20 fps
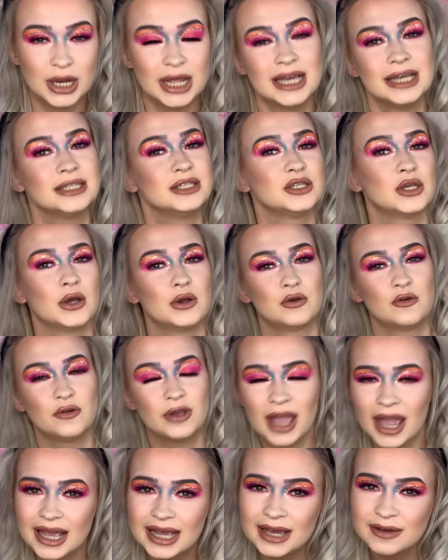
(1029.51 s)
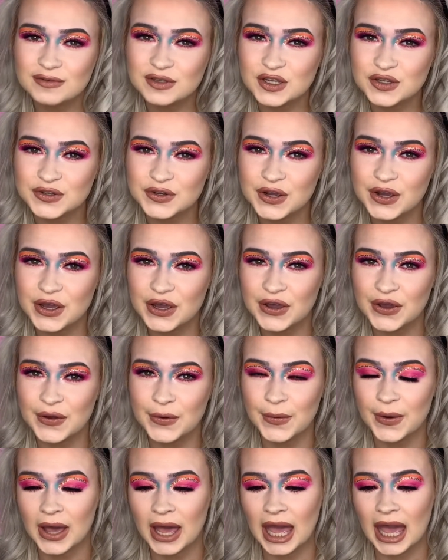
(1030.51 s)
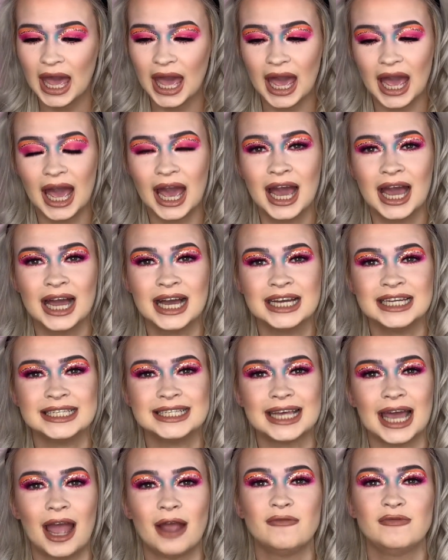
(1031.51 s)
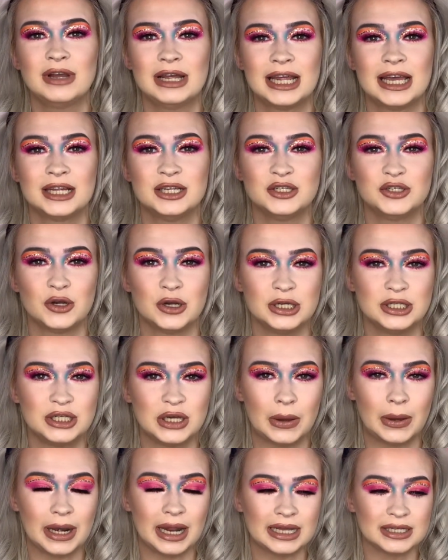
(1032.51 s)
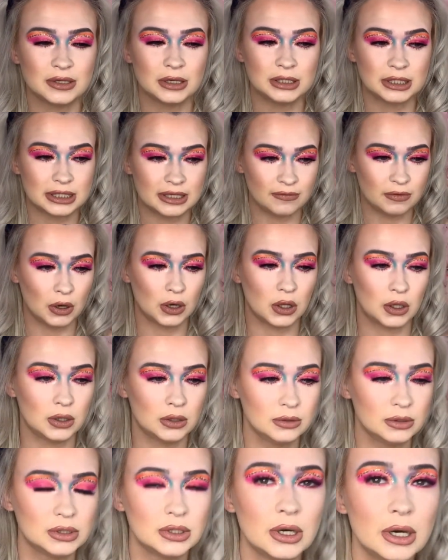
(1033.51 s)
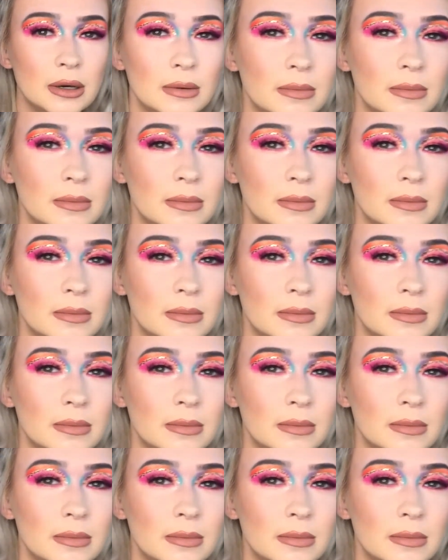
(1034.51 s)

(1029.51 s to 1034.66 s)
It's so creative to do, and I really enjoy doing it. So I'll just give you a close-up.